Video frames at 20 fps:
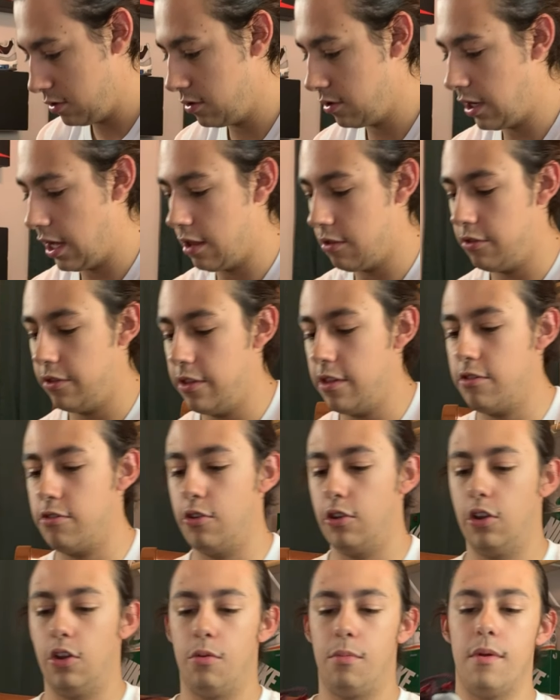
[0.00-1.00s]
Okay, so these are
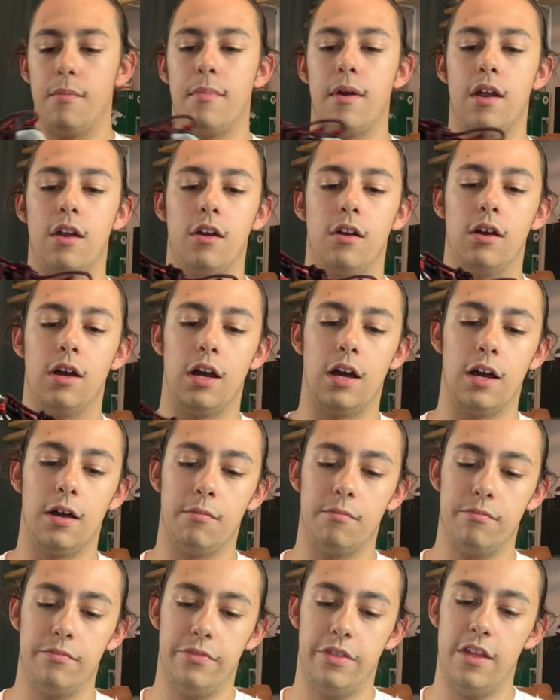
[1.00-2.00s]
a little bit
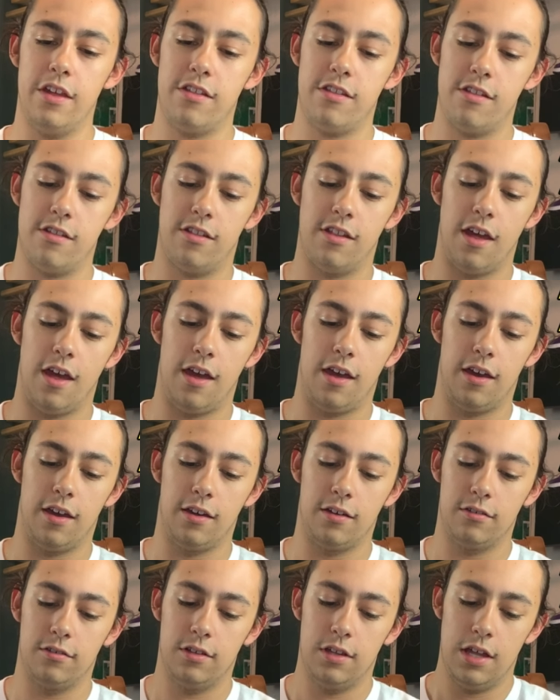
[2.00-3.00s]
better. This is
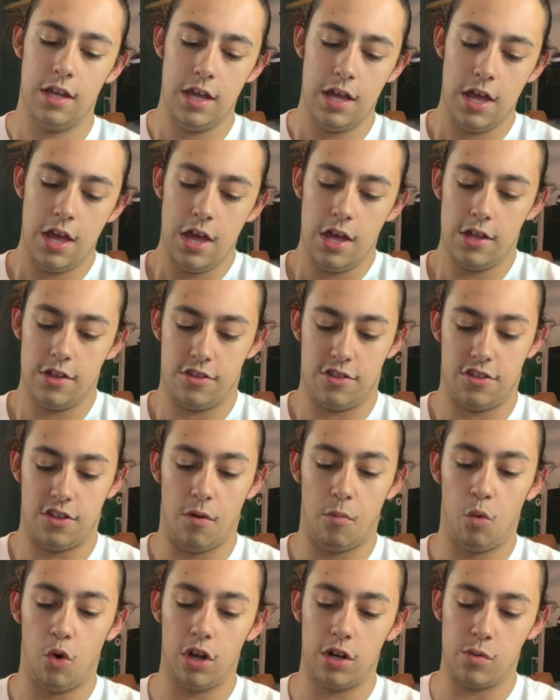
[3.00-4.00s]
a
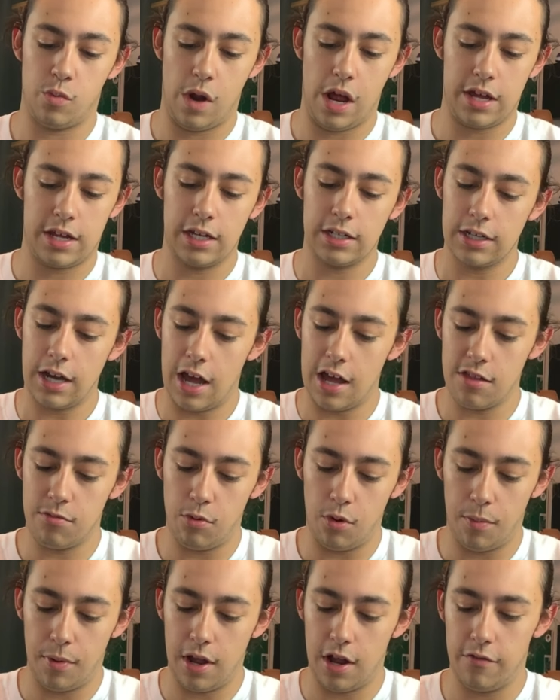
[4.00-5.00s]
somewhat
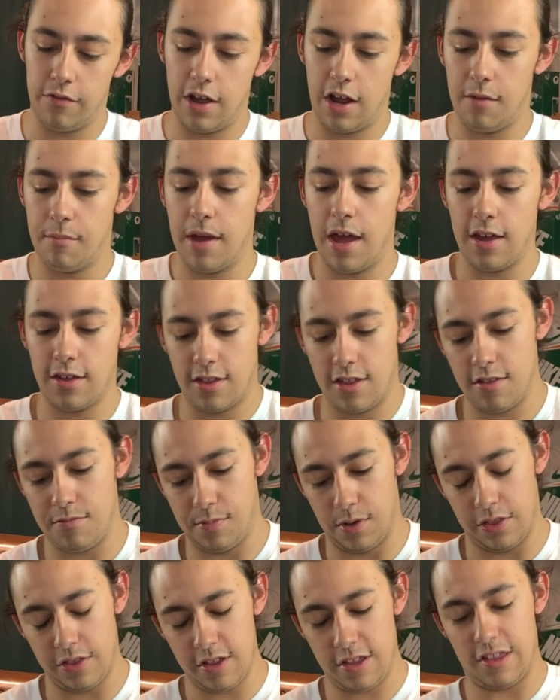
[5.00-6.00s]
recognizable pair of Air Maxes,
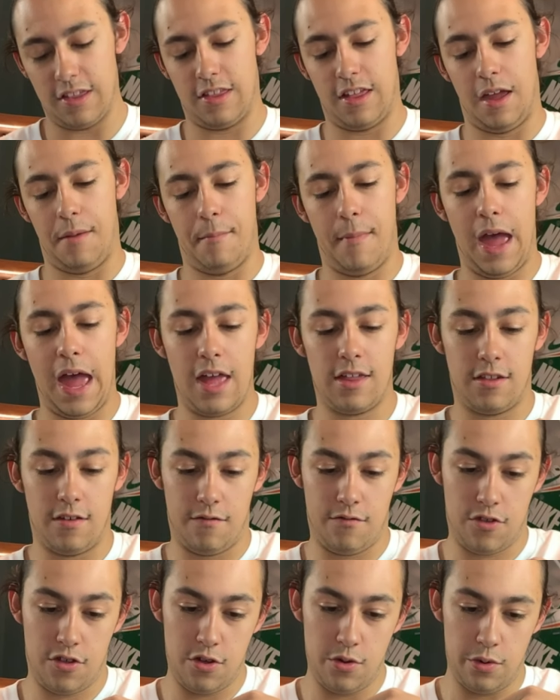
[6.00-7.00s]
but this is a
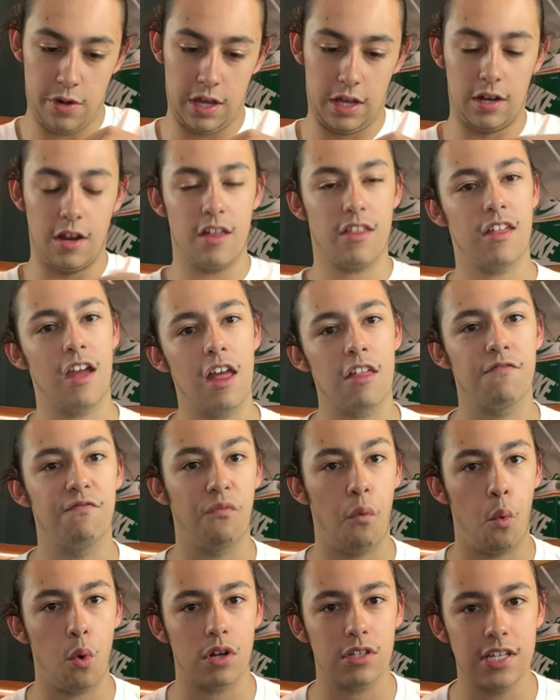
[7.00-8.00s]
massive shoe again, a size
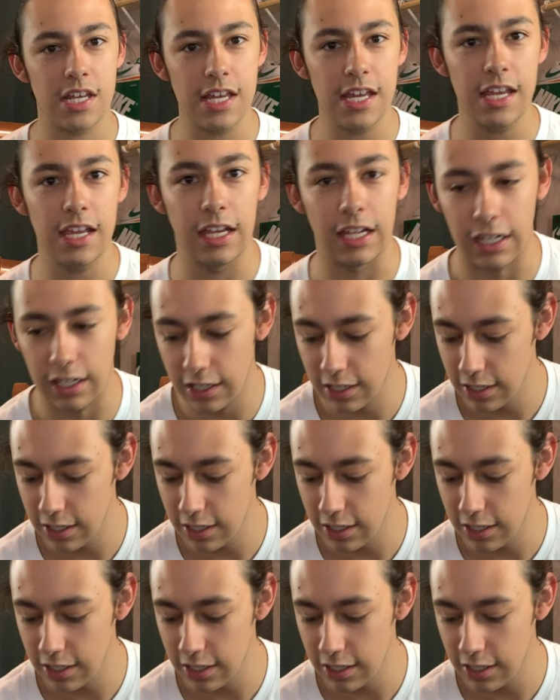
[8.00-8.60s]
14.